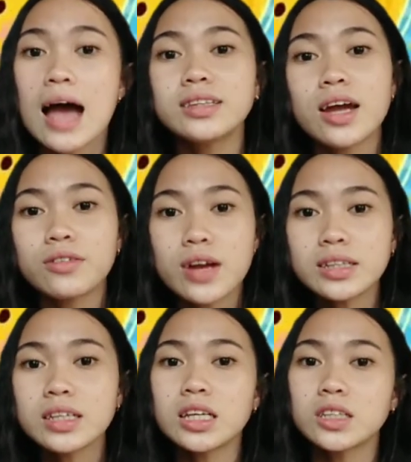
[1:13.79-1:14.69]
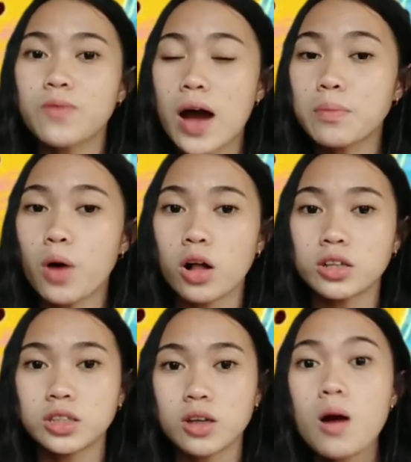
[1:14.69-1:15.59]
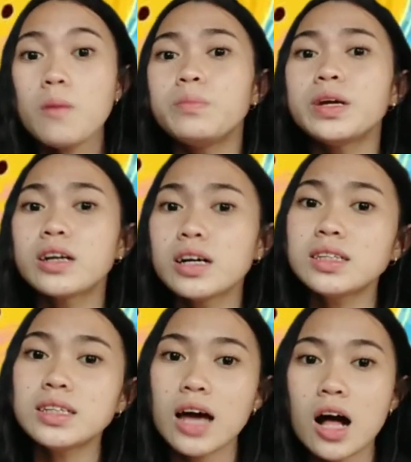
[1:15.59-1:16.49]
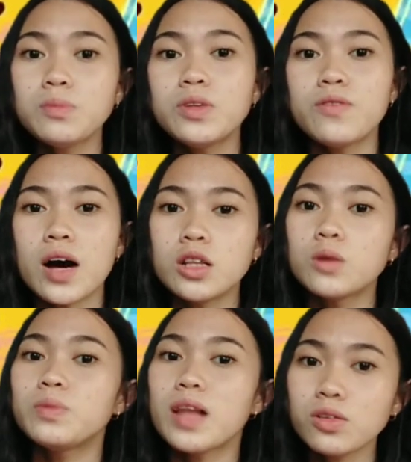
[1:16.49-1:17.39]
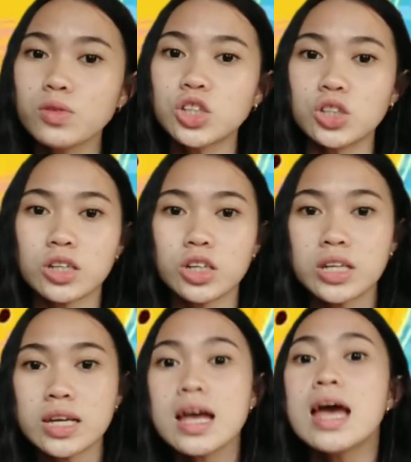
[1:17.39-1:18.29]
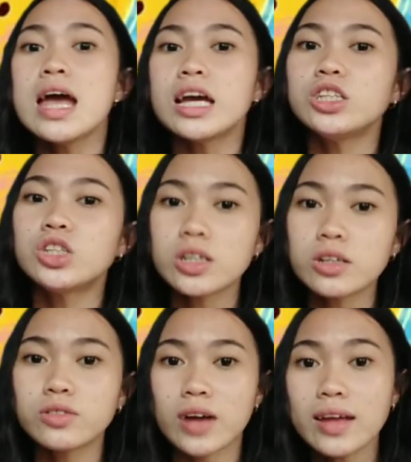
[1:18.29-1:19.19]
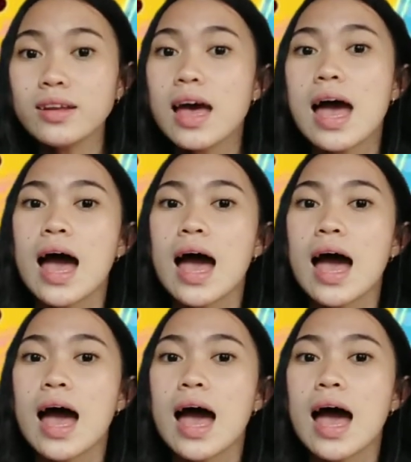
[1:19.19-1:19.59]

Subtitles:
and I rate it as 5 also because it helped develop language learning in children